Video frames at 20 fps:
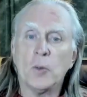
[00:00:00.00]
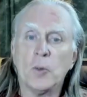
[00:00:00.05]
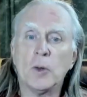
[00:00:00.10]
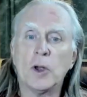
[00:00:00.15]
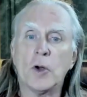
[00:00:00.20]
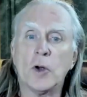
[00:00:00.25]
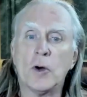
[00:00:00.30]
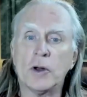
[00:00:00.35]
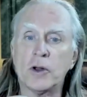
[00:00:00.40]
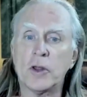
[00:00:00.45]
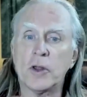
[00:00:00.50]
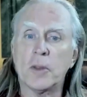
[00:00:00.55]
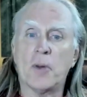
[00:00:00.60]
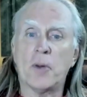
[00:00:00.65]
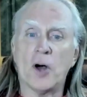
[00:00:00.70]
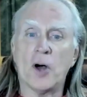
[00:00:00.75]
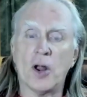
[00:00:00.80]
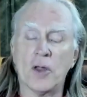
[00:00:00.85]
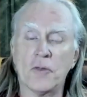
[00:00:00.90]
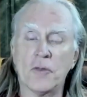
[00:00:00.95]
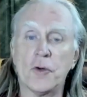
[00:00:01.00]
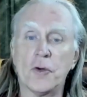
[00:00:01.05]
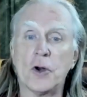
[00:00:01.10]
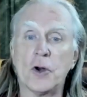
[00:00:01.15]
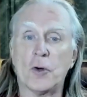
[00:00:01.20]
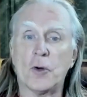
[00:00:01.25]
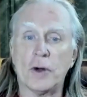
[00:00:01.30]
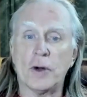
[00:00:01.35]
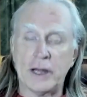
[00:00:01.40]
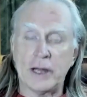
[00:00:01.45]
we go into the ball of the foot
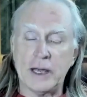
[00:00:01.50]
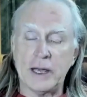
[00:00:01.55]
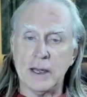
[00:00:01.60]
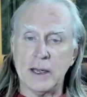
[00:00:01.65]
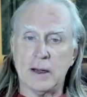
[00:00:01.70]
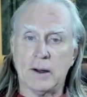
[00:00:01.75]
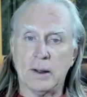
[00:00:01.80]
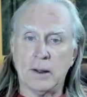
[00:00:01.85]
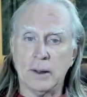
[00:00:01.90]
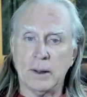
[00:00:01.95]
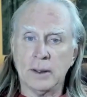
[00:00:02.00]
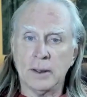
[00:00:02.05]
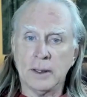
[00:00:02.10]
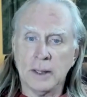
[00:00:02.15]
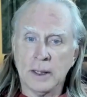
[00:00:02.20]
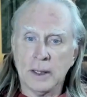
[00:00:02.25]
or in the heel,